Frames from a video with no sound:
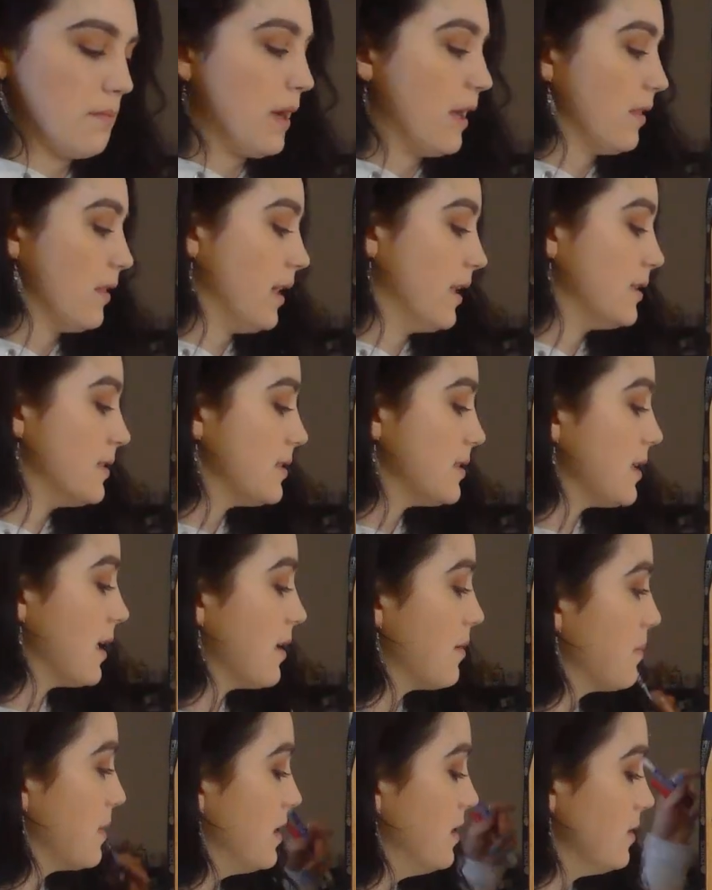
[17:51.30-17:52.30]
My line
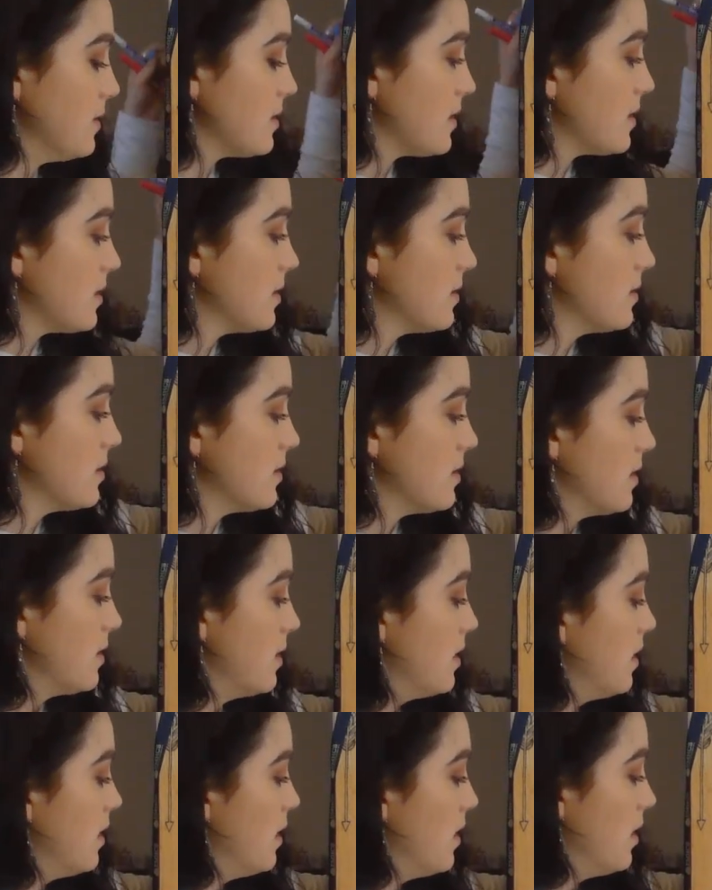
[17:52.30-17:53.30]
segment
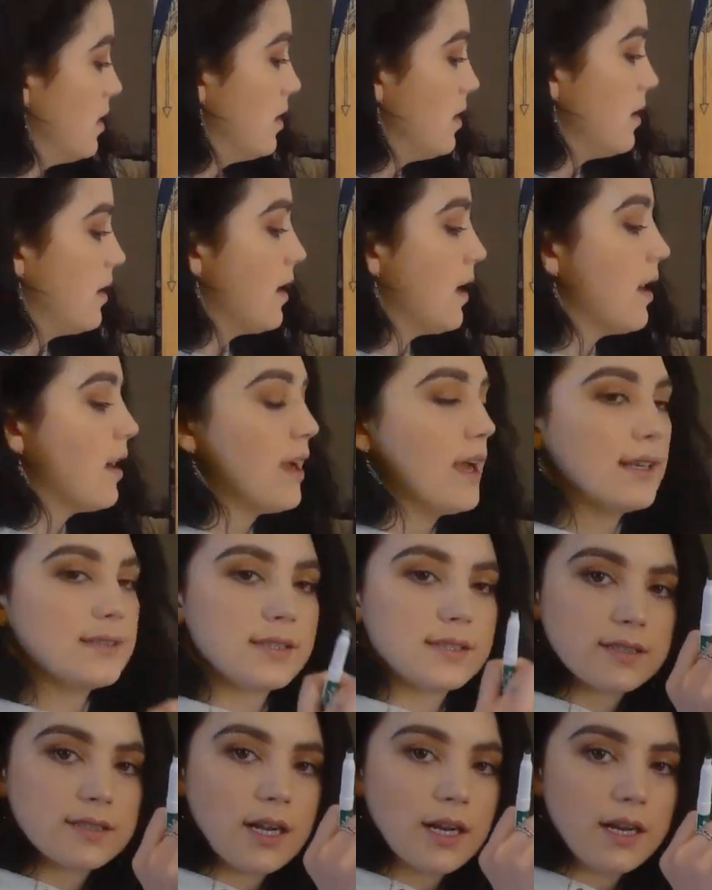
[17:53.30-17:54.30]

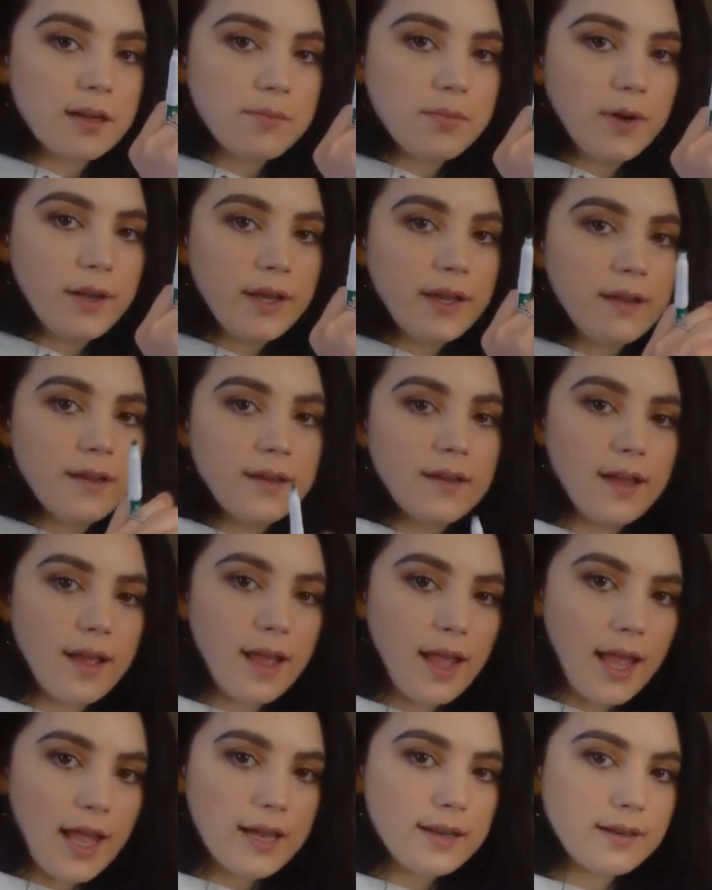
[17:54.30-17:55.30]
has a starting point
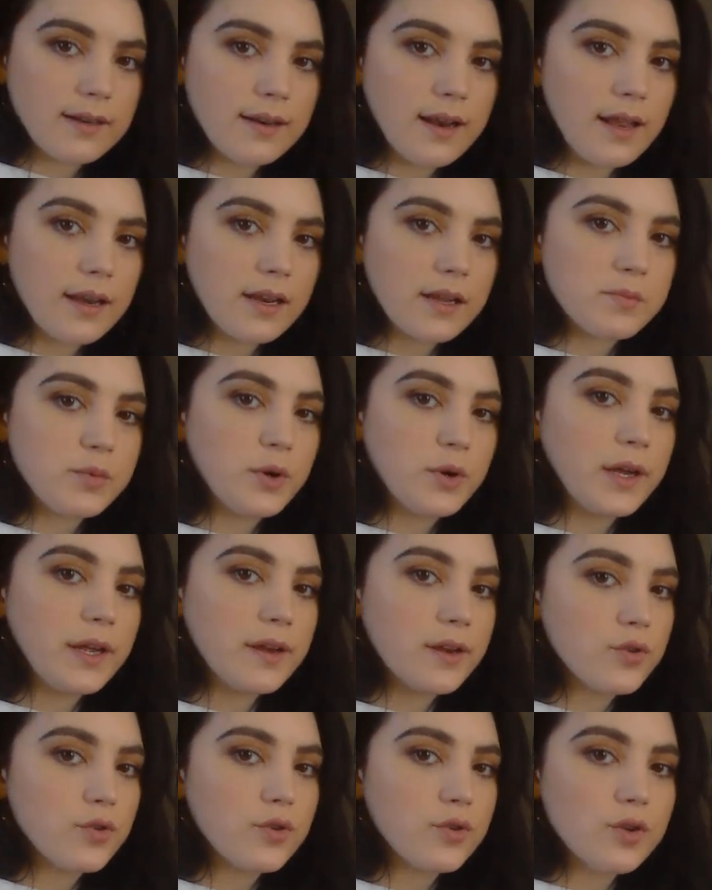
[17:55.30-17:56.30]
and an ending
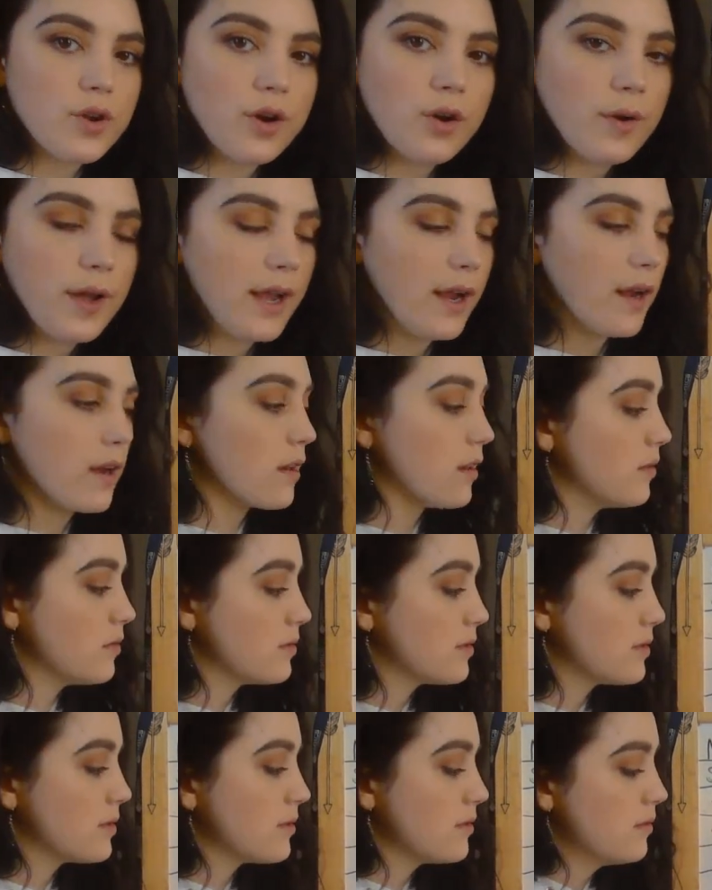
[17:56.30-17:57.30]
point, no
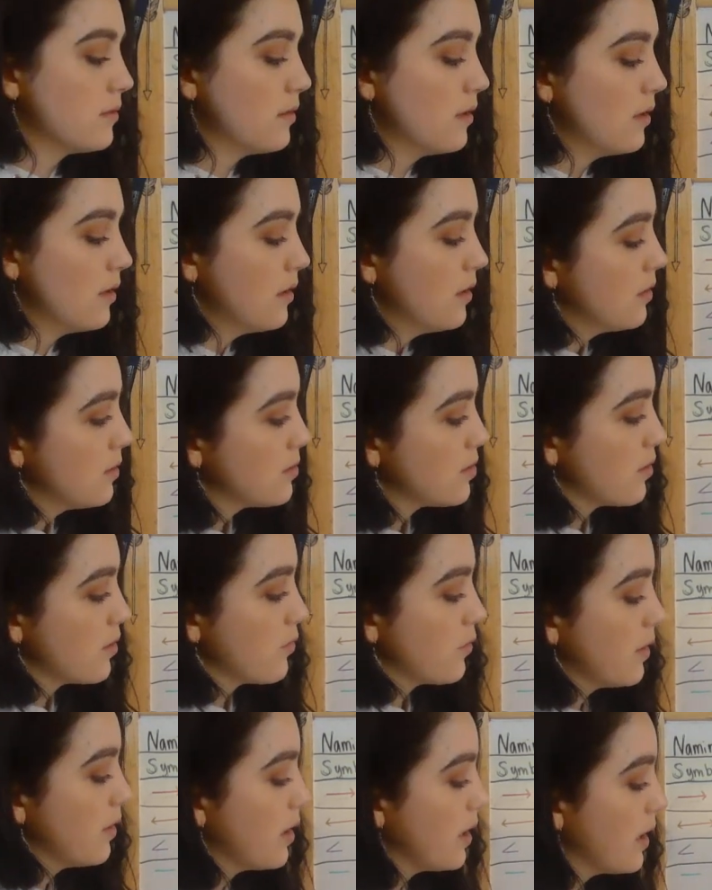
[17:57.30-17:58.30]
arrows. So
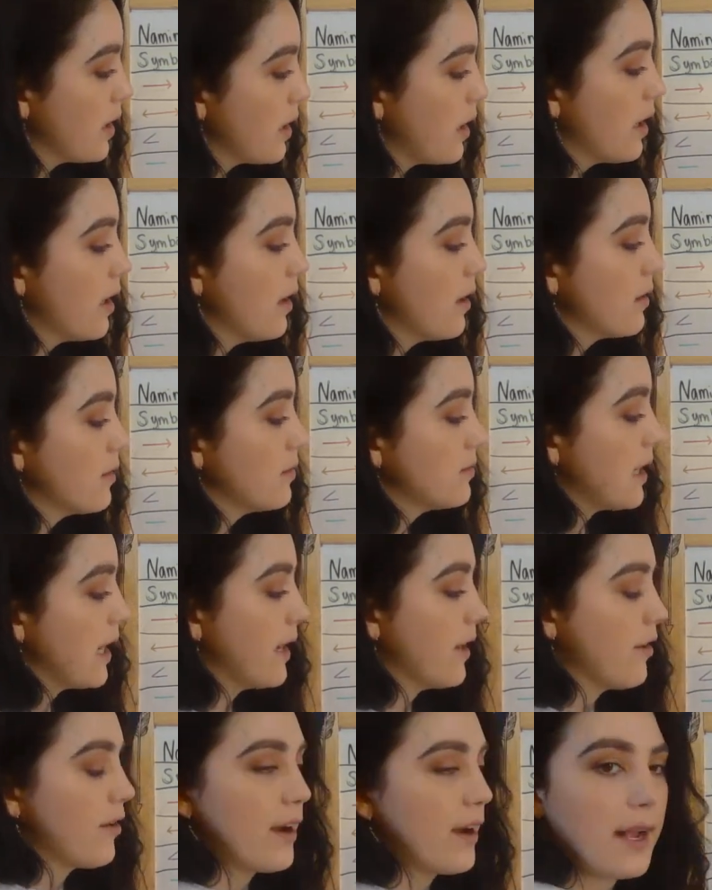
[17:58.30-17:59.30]
if we look at our
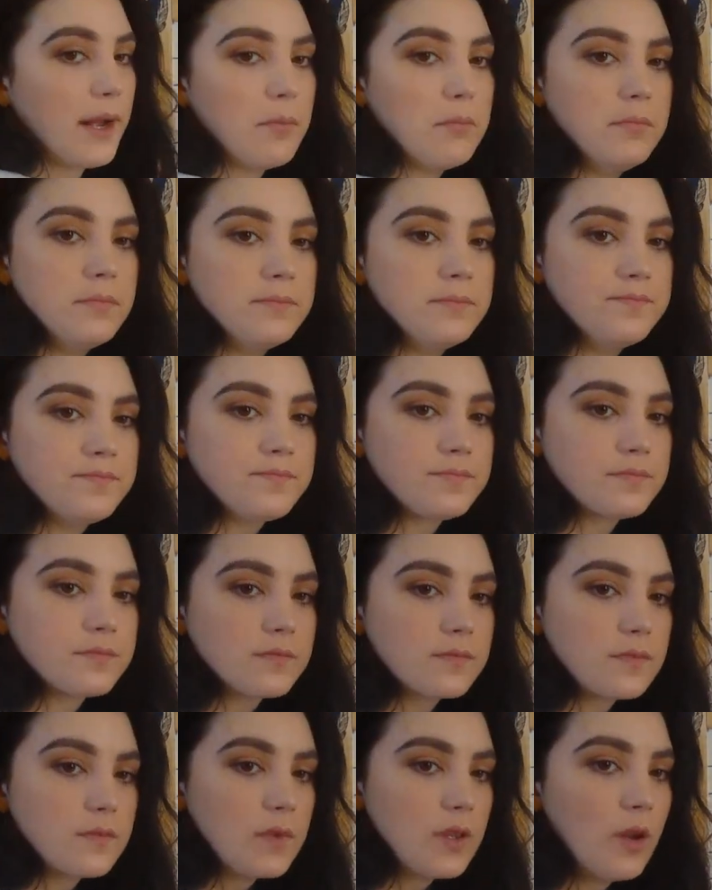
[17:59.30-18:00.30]
diagram,
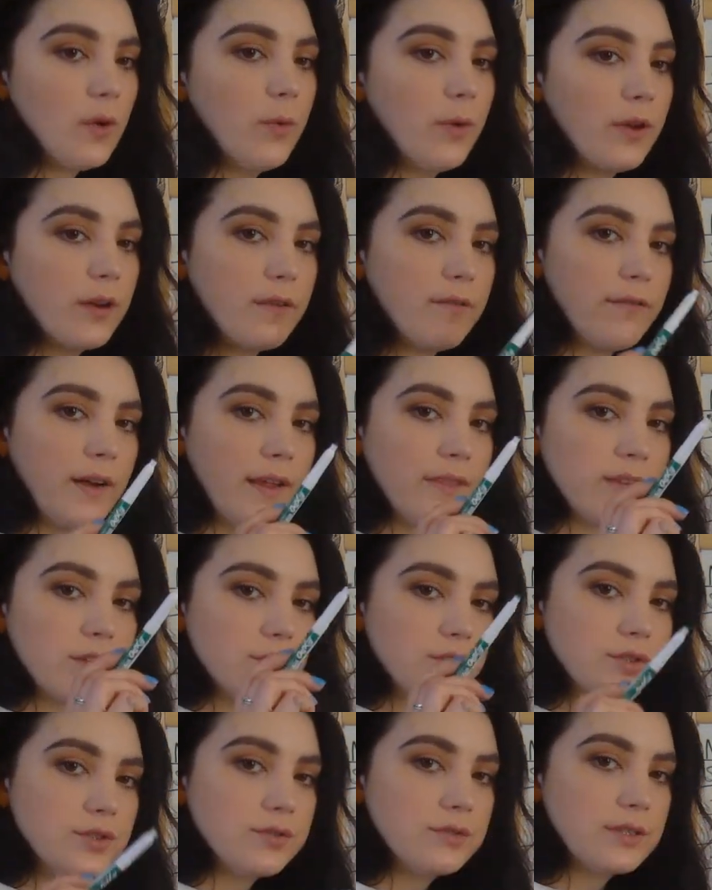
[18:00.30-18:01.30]
we want to find
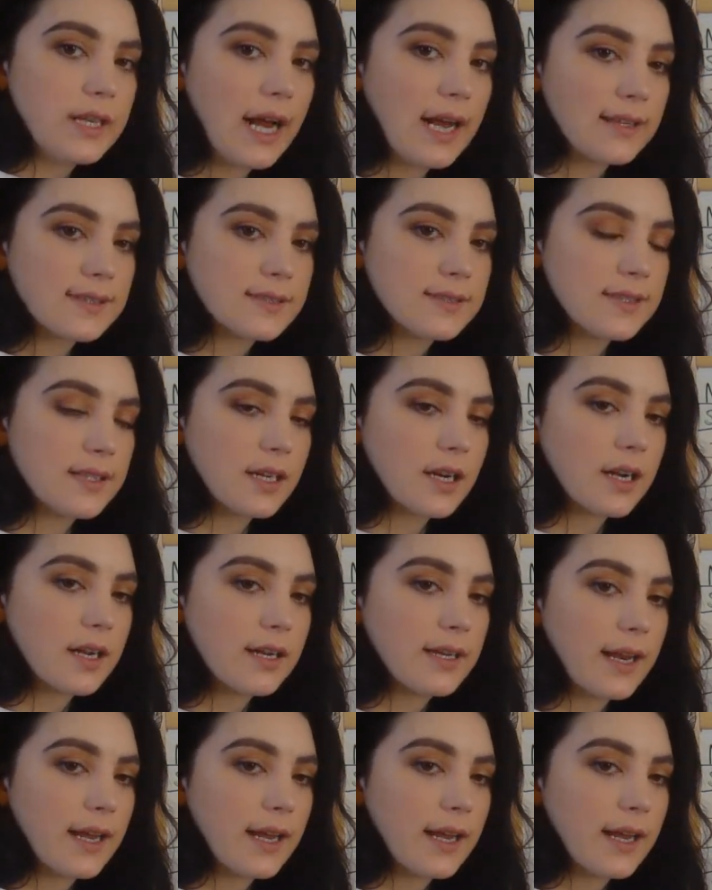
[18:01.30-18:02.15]
the two dots that are